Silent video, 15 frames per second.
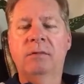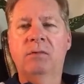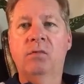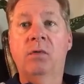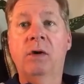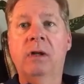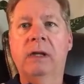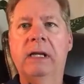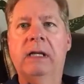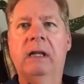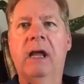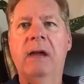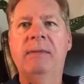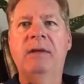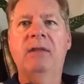really
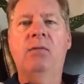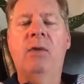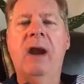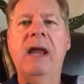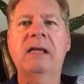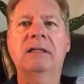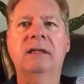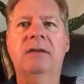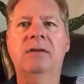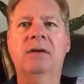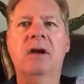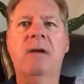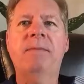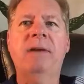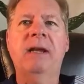climbing the ranks in their
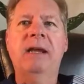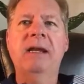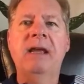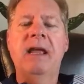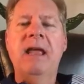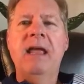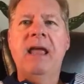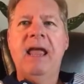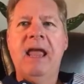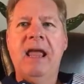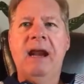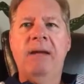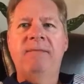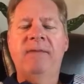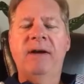company.
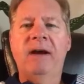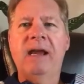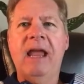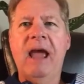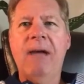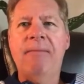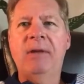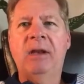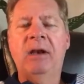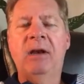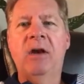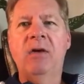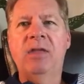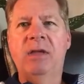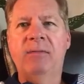And I'm very happy to
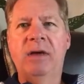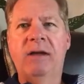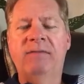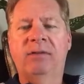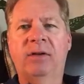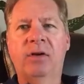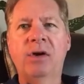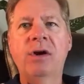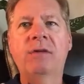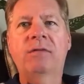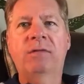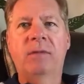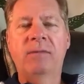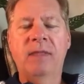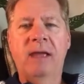know them. I've learned
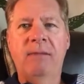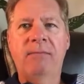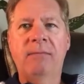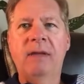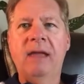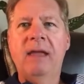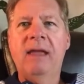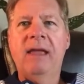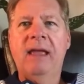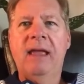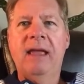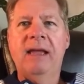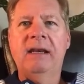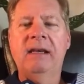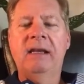from them,
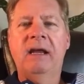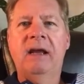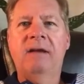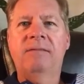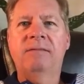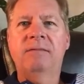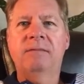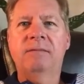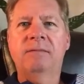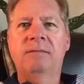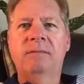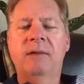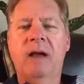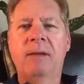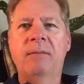and
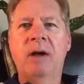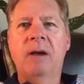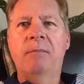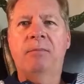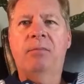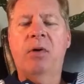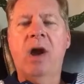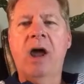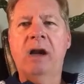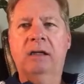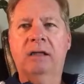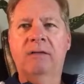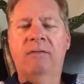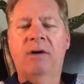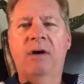I'm a
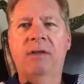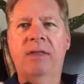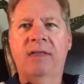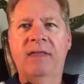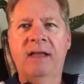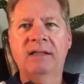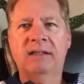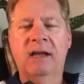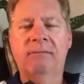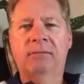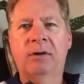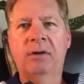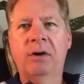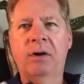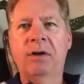product of all the things I've
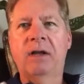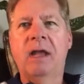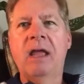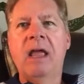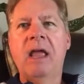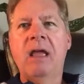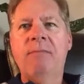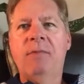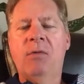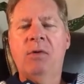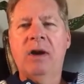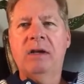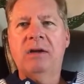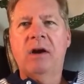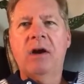learned. But
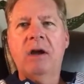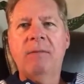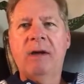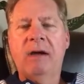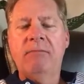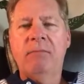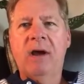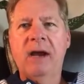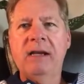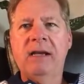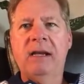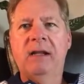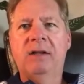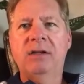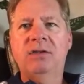when I talk about my
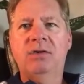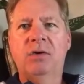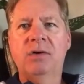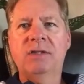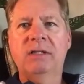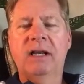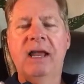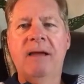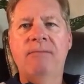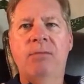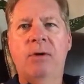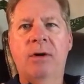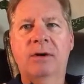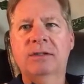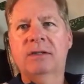daily choice in
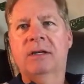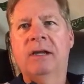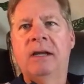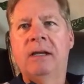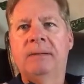Hempworx,